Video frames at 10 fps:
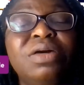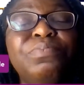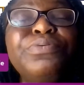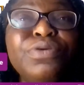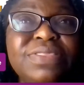
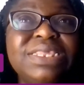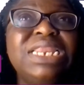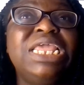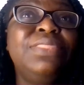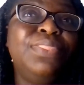
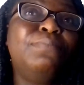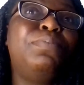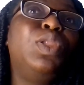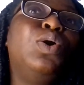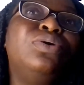protein in the
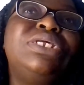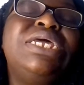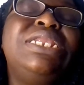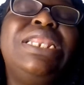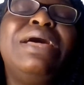blood
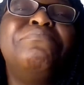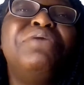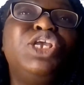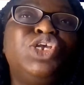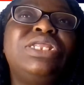that
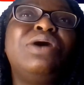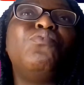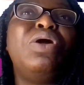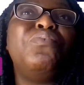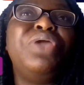makes sure that
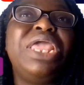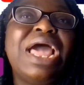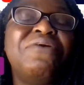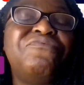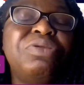when we
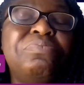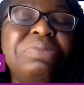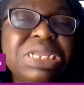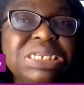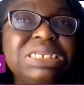have a
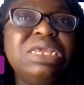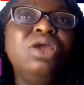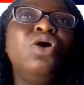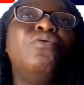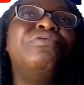bleed
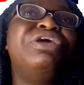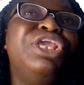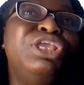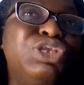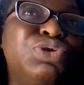or an
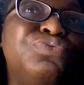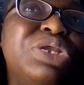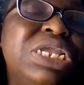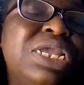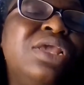
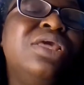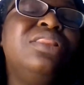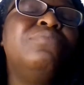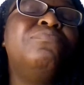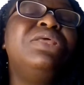injury,
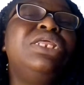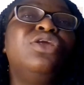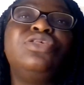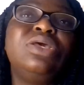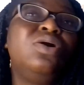the bleeding
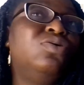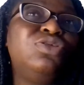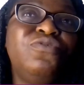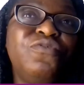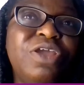doesn't
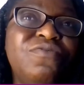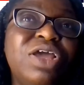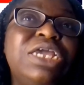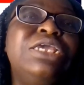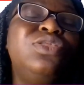continue
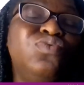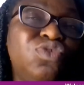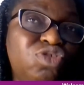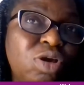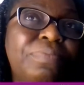forever, it will
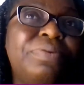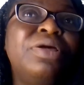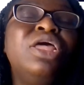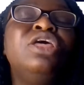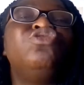stop.
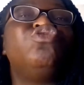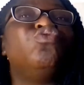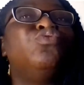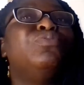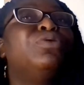
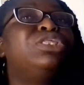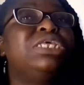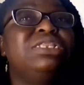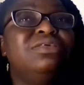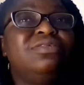So, but
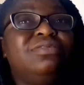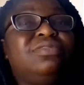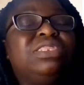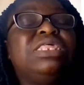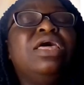in this,